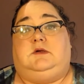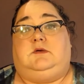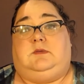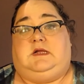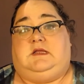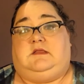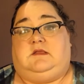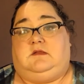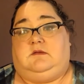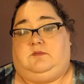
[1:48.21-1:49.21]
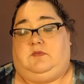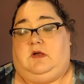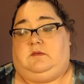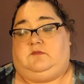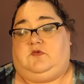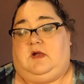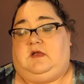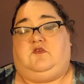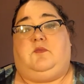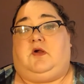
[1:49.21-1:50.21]
with um,
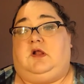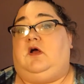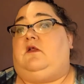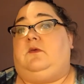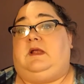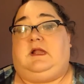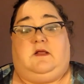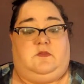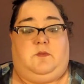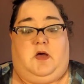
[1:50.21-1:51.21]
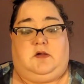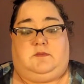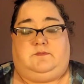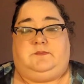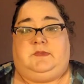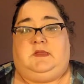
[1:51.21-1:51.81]
trying to burn it all the way down the bottom.